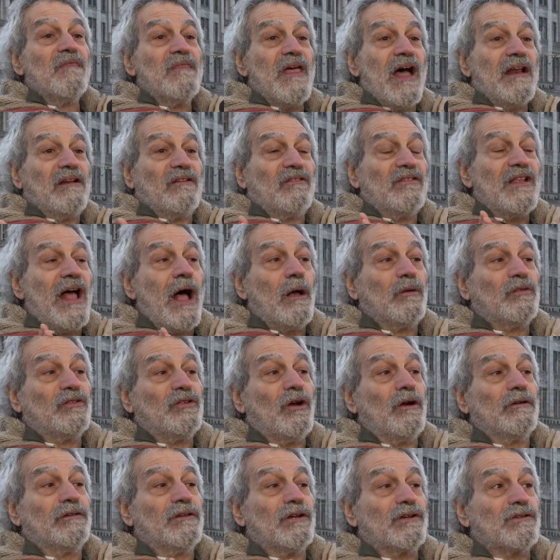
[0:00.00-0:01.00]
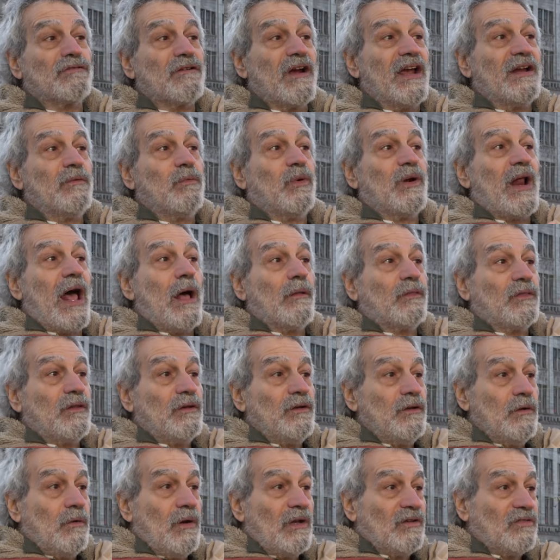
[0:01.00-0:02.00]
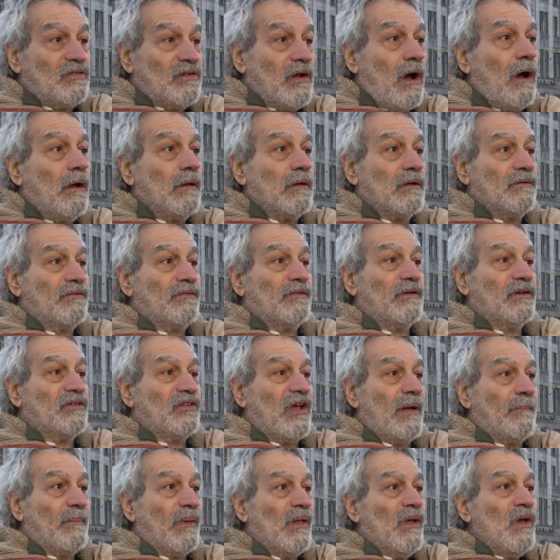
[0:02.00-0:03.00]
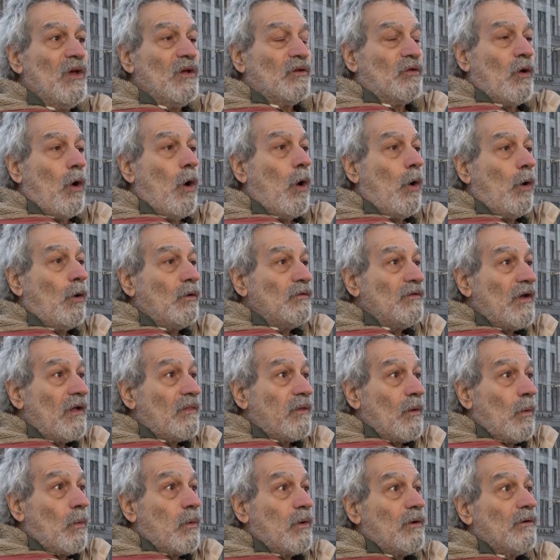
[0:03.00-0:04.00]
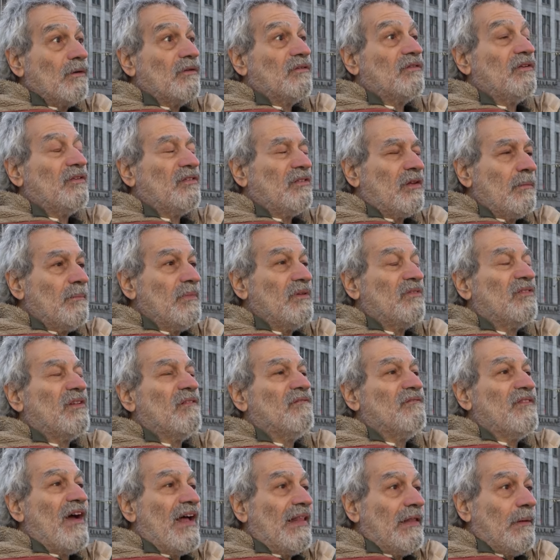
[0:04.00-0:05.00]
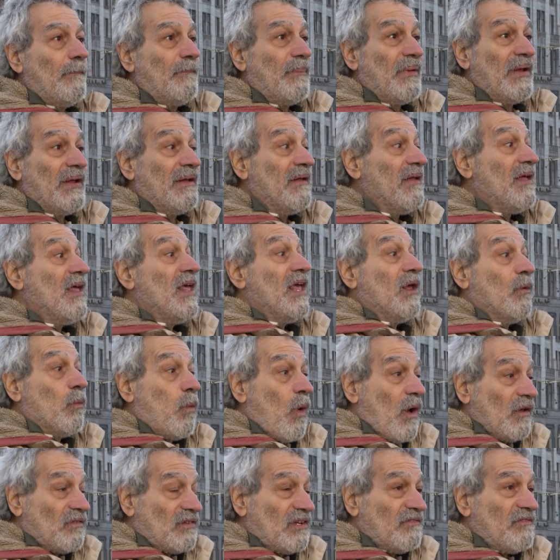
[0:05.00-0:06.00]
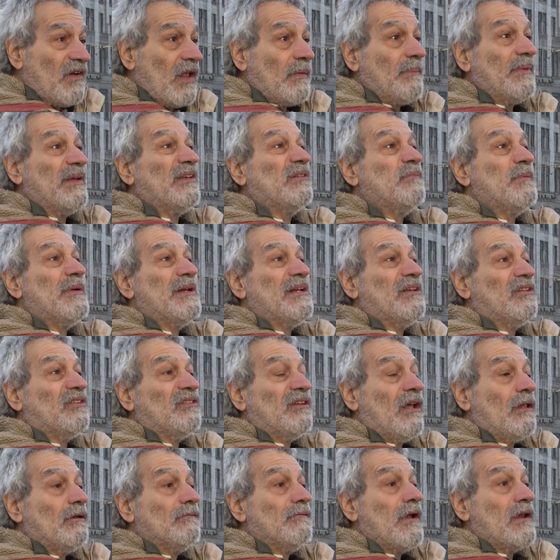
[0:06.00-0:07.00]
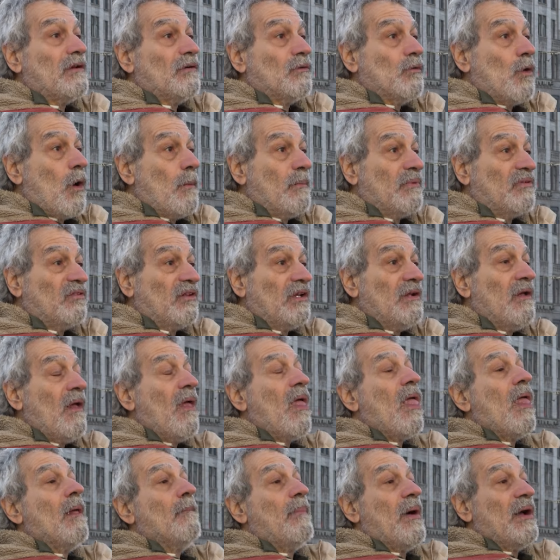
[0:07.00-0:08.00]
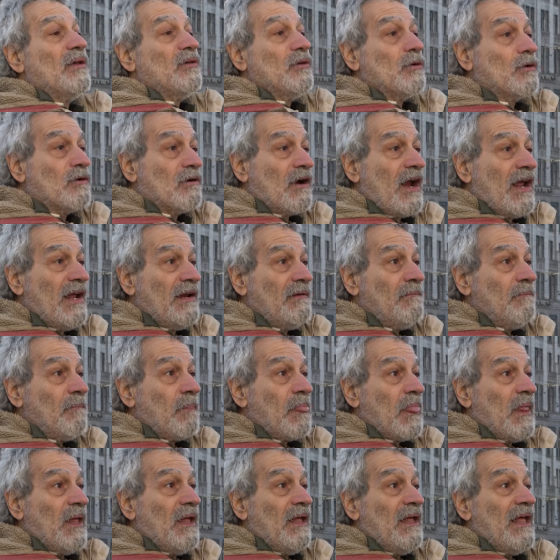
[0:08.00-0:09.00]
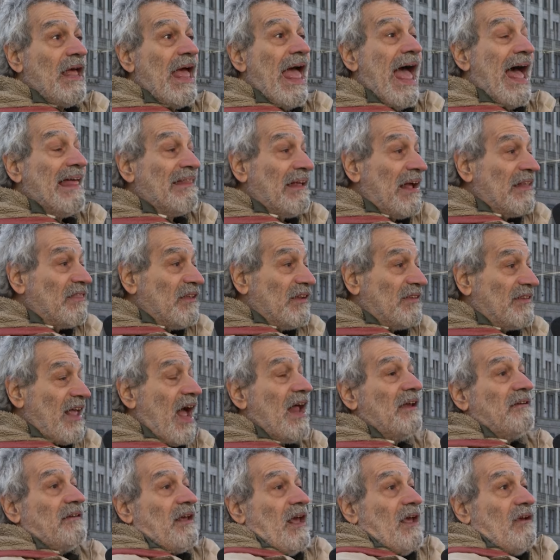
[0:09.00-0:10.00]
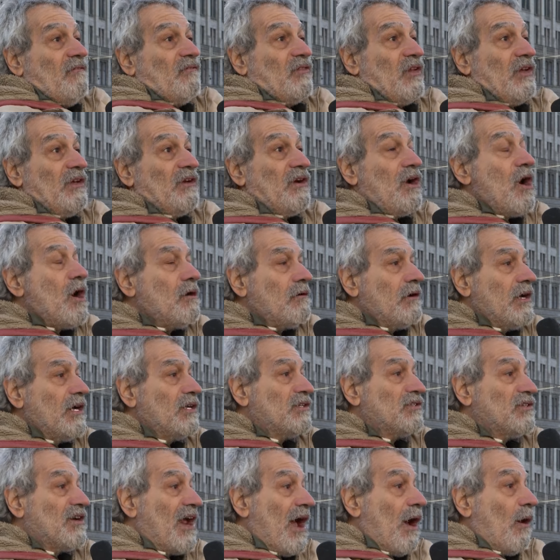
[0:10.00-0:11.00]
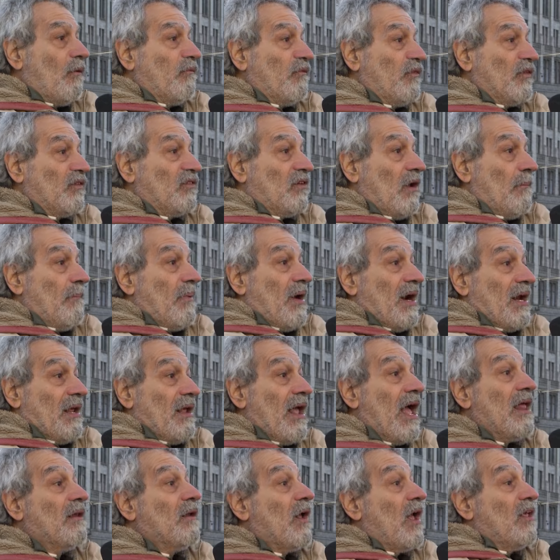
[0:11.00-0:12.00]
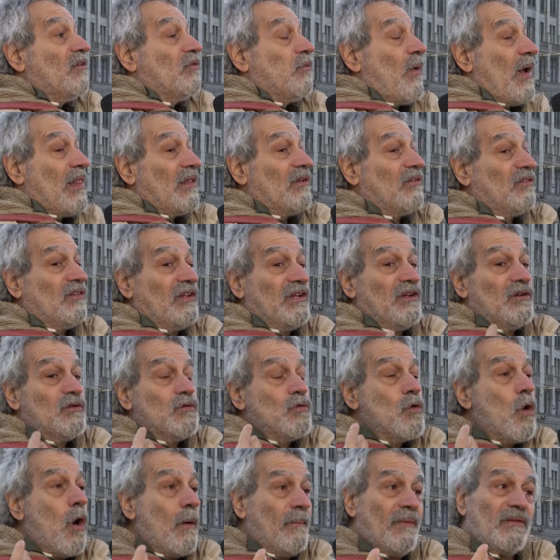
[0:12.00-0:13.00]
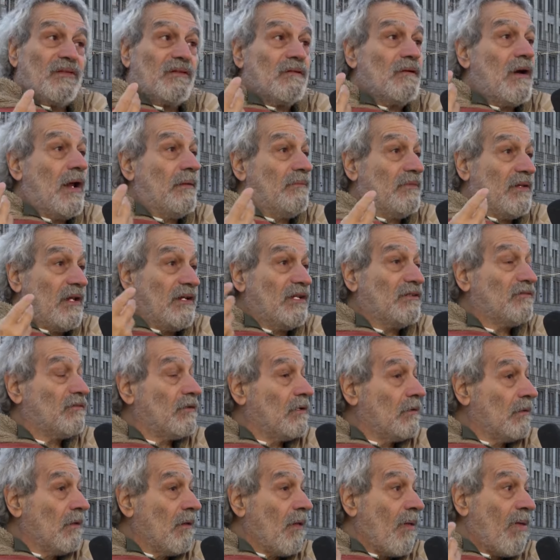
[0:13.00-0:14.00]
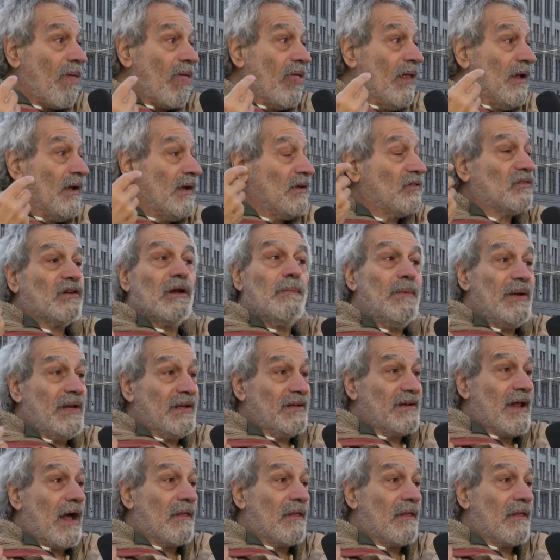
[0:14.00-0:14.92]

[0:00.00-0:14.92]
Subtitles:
that is now starting to trade without the U.S. dollar, for example. So a whole other world system is developing. It was developing. It's been accelerated enormously by Ukraine. And I think that gave the courage now for somebody, as well as the enormous crimes that Israel is committing